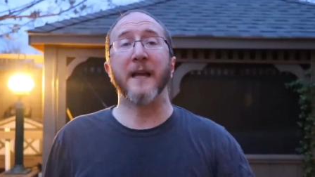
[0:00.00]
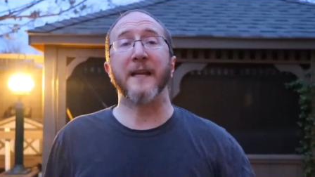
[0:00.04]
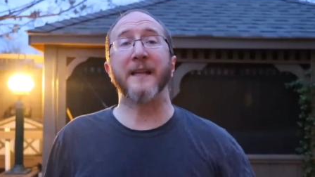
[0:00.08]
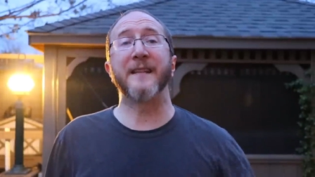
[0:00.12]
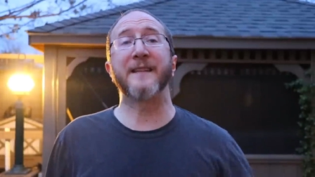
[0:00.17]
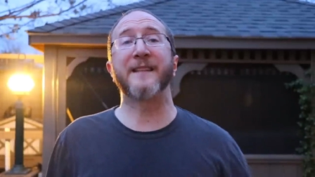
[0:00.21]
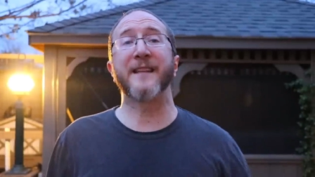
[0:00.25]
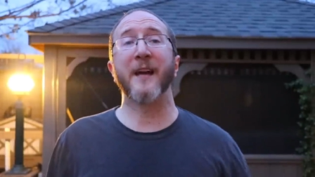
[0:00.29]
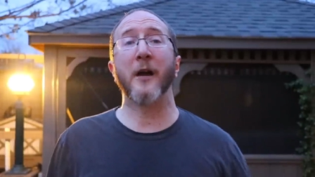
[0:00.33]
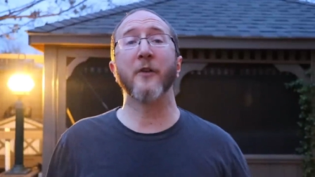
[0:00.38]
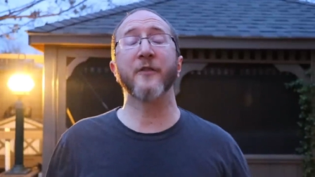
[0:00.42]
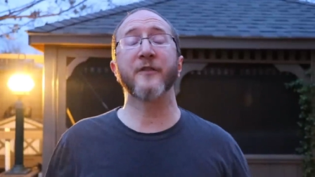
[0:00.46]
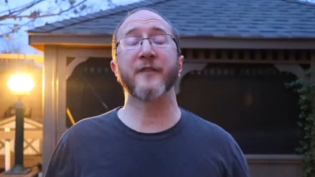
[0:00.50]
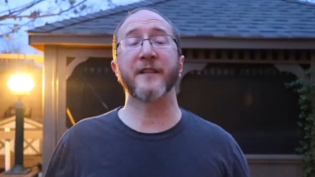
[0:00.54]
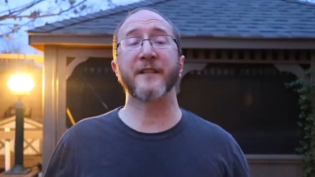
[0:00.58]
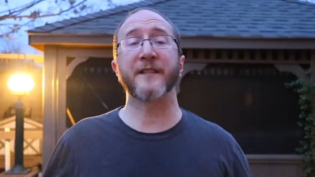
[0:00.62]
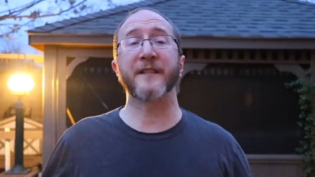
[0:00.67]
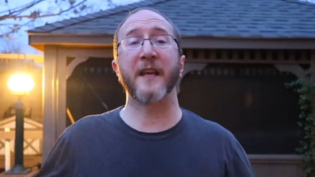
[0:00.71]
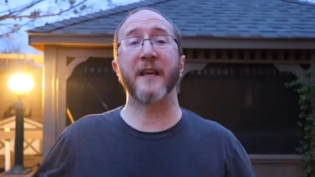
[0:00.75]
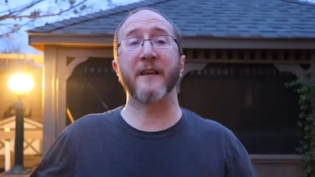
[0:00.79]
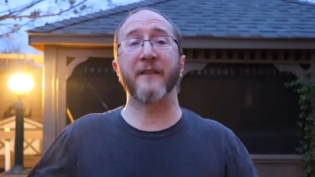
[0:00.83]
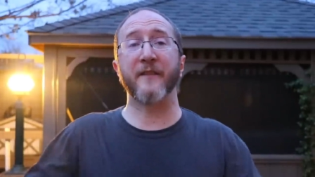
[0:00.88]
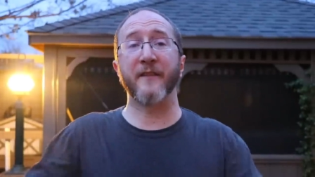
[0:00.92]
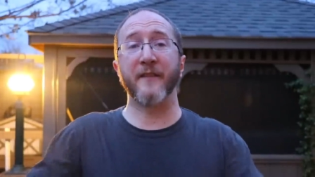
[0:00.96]
it tells us
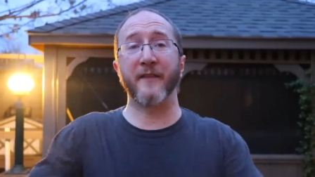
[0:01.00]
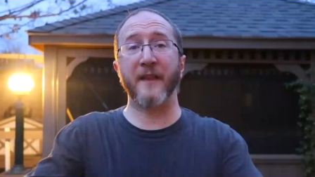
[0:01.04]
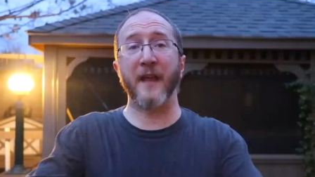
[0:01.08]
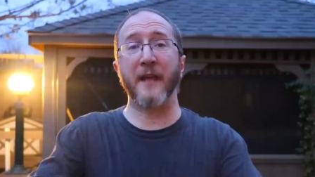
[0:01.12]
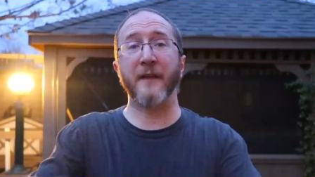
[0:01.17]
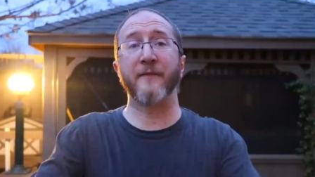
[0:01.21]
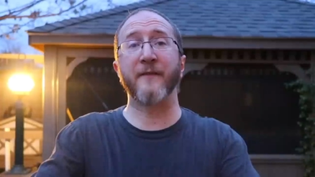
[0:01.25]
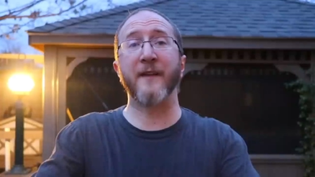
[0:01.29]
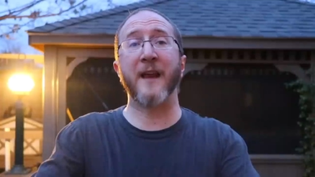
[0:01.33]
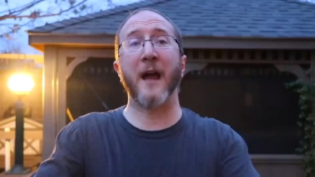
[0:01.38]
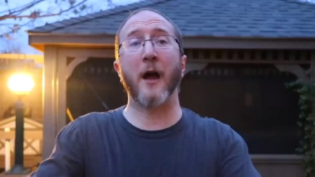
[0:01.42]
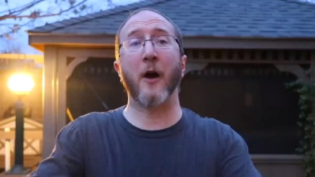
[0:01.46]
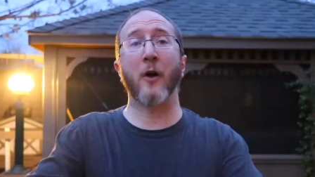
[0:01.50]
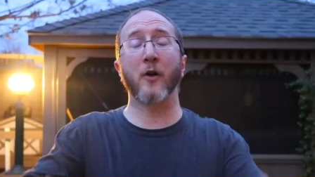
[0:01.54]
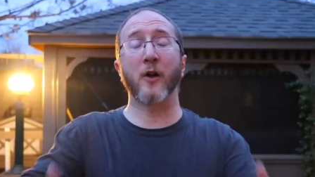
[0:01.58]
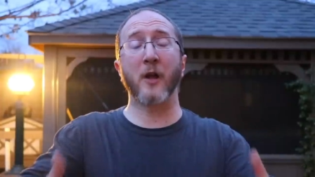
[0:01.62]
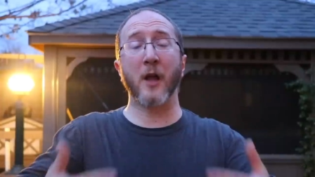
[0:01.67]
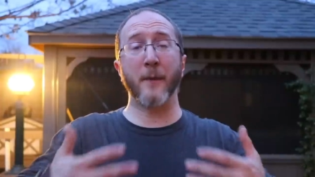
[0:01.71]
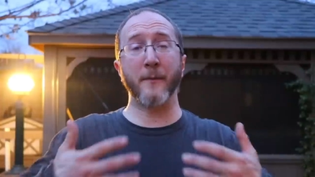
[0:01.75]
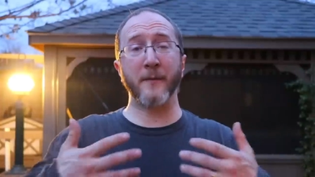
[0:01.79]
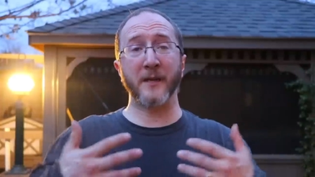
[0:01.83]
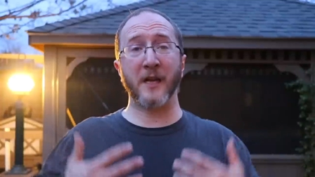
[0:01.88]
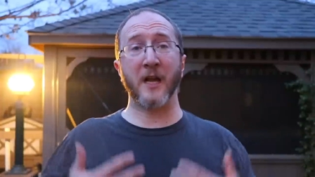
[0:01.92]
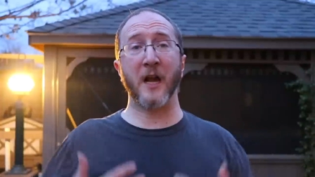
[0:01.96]
that they've now
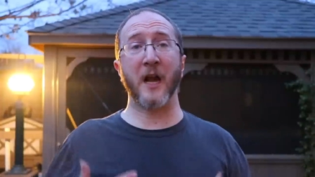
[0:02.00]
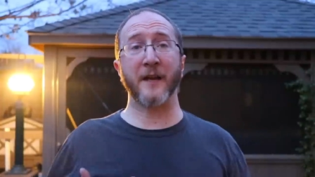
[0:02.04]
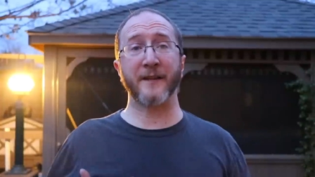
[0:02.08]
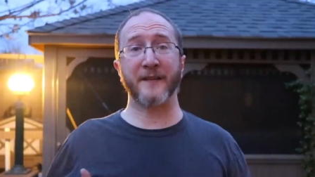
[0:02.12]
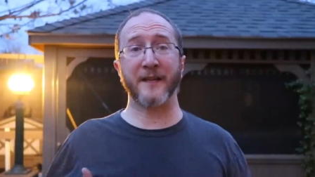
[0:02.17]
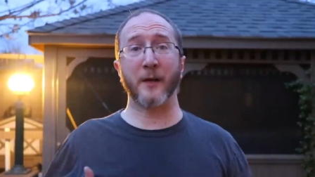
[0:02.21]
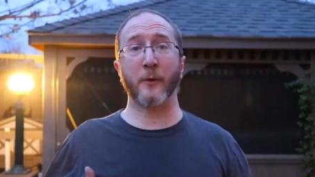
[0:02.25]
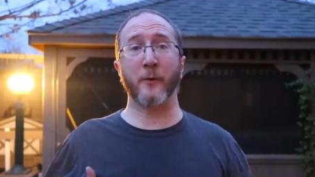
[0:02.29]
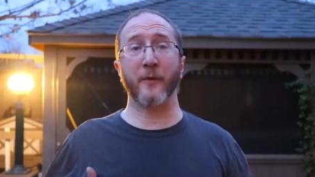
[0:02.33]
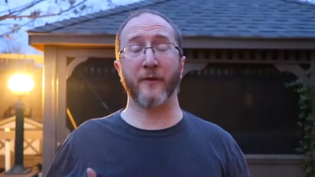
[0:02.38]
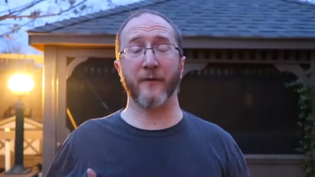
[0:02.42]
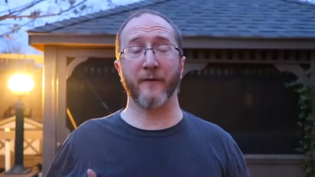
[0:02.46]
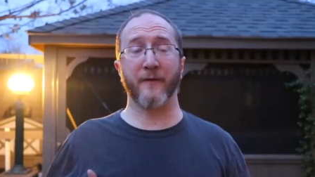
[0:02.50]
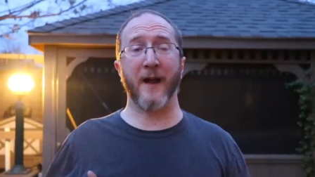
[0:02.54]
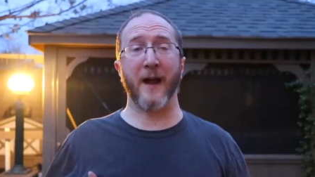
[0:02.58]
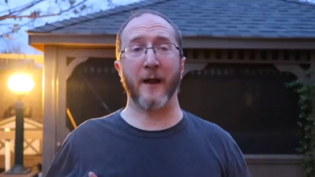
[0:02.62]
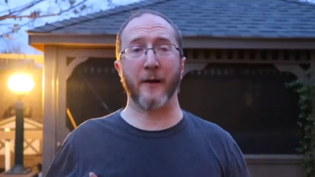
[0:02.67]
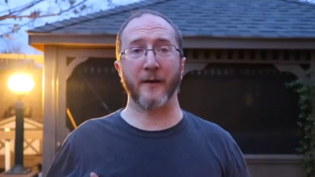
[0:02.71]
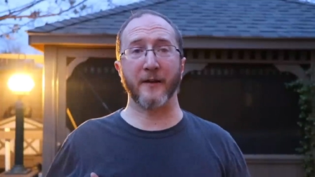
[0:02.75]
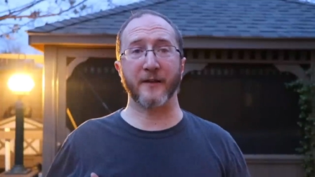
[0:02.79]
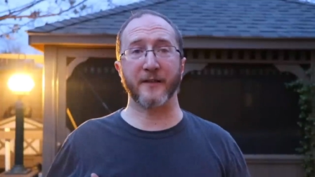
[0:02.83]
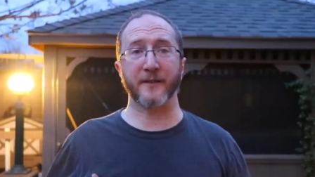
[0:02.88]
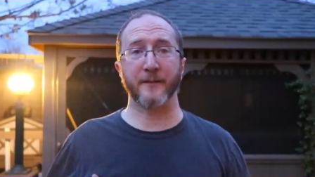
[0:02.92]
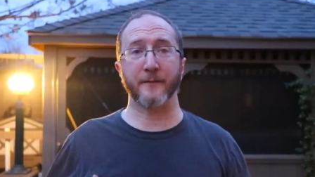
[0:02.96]
come in contact with the
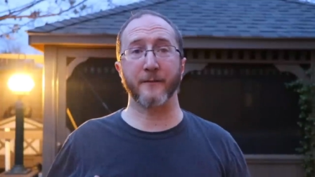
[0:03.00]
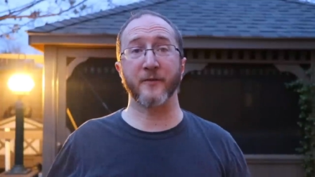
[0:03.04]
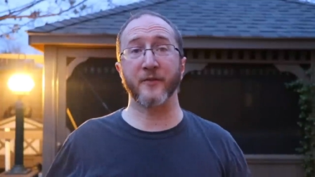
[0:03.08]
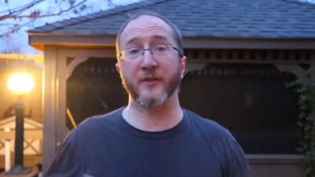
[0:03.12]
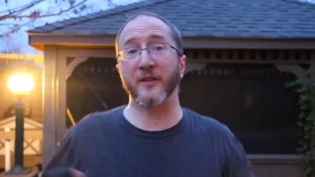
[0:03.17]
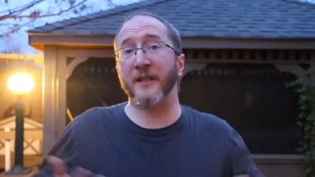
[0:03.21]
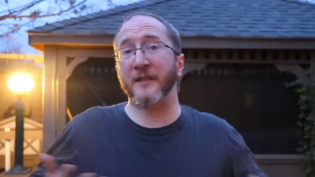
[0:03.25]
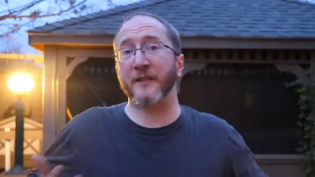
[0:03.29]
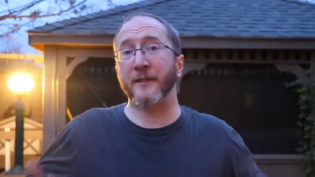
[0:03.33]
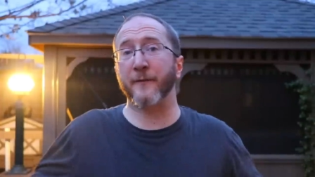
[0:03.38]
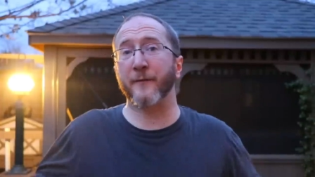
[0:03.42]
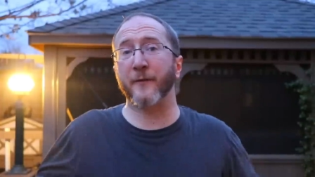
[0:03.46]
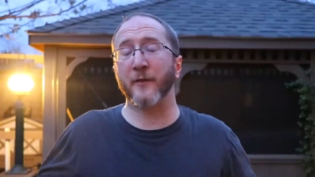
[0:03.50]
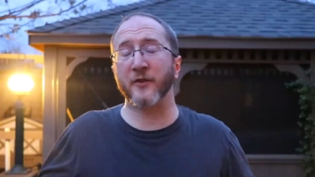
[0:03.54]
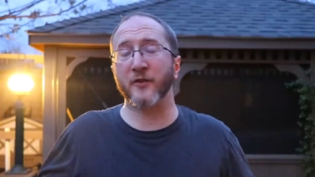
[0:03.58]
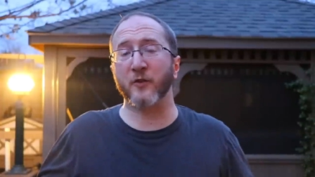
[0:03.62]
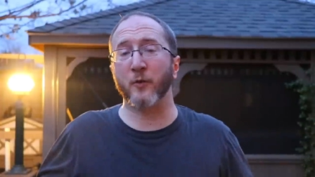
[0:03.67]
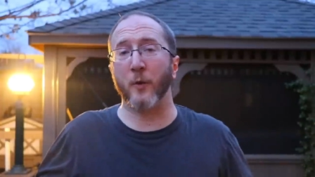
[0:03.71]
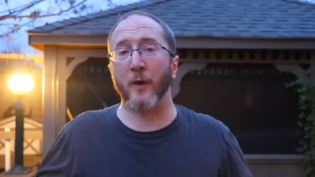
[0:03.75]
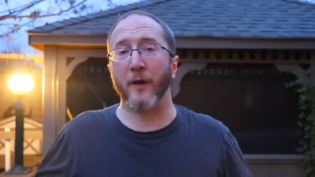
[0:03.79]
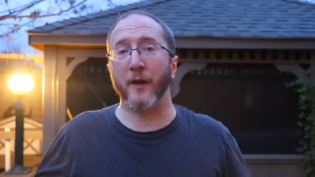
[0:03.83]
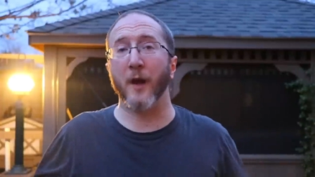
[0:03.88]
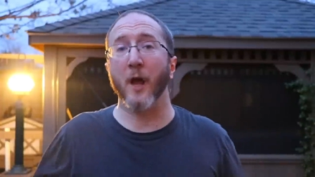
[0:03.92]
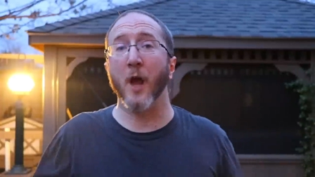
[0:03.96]
virus. So that's the
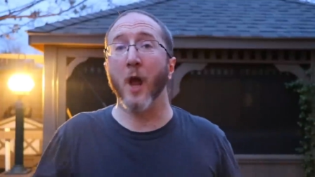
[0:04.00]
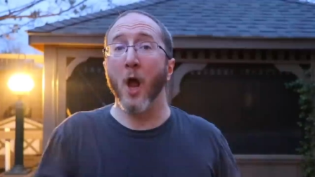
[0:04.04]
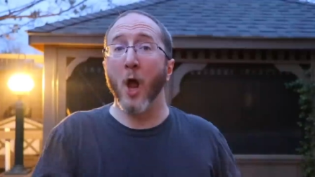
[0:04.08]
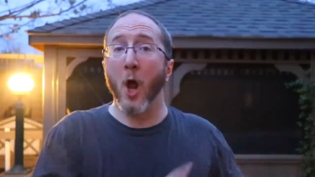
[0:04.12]
first one.